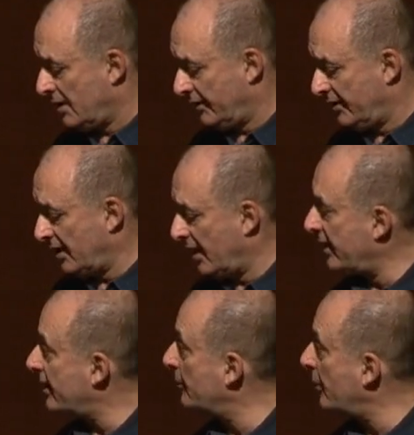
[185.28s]
the
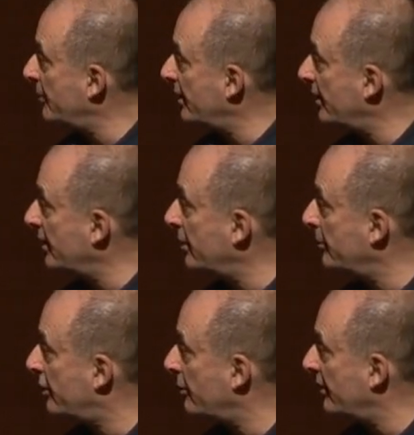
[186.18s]
I-kappaB
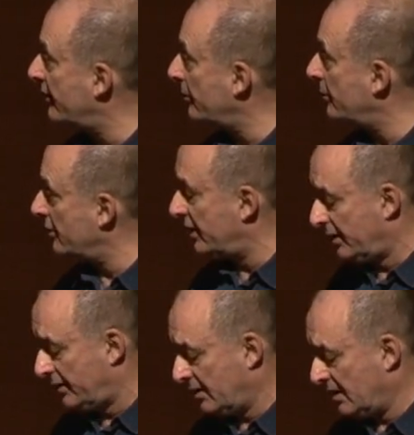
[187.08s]
inhibitory
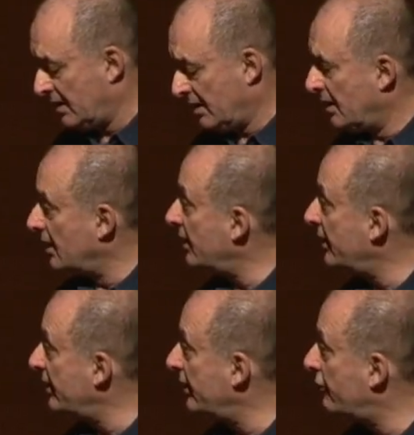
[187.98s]
subunit,
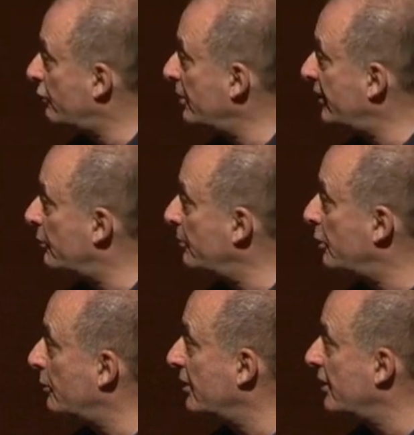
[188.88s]
leading to its
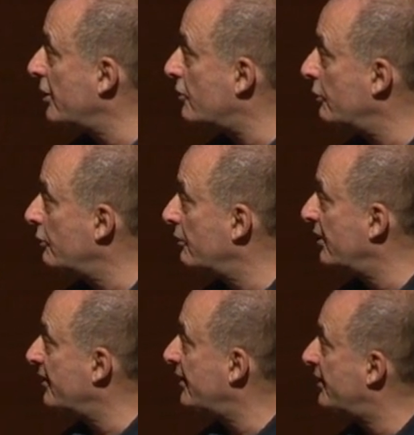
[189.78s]
ubiquitination
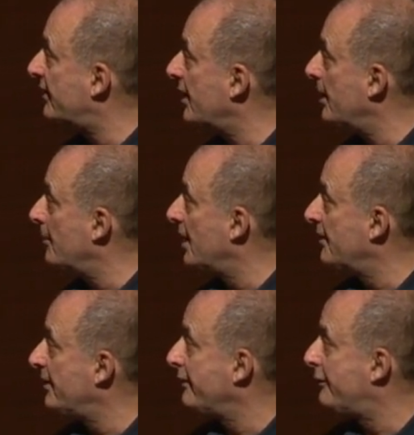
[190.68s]
using this time
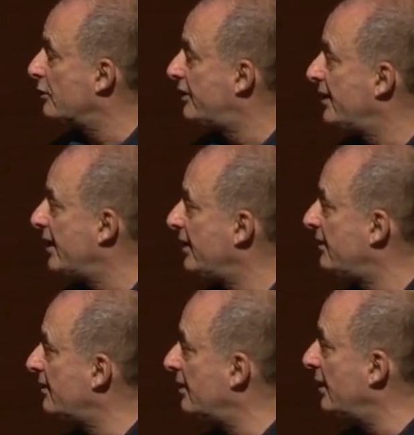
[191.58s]
lysine
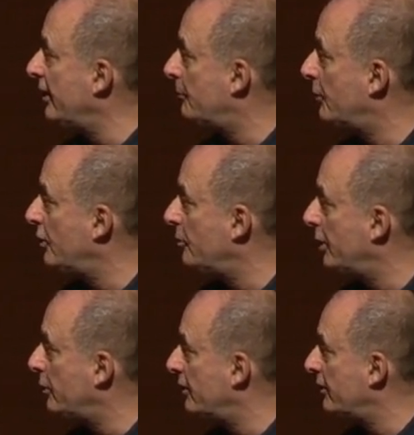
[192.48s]
48 link
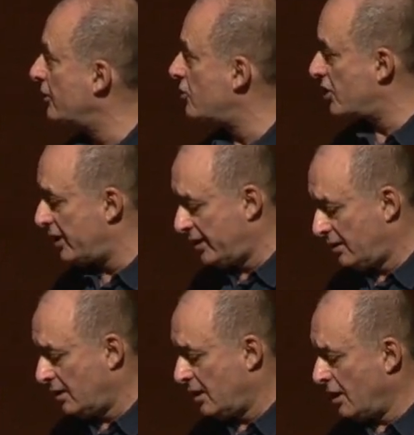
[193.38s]
polyubiquitin chain,